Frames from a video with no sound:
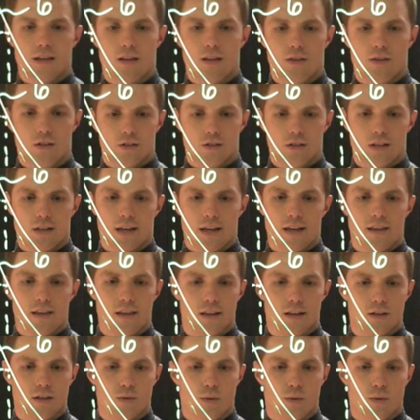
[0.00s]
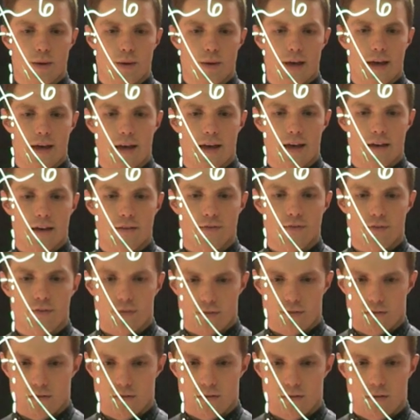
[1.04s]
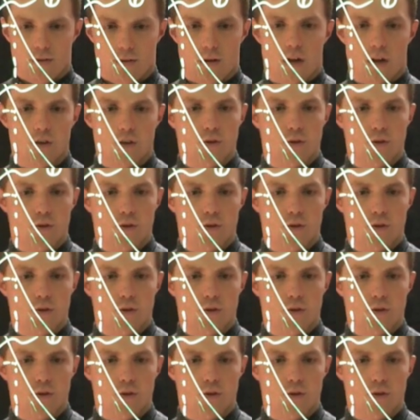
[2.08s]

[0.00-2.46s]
that looks like this, where we have, I'll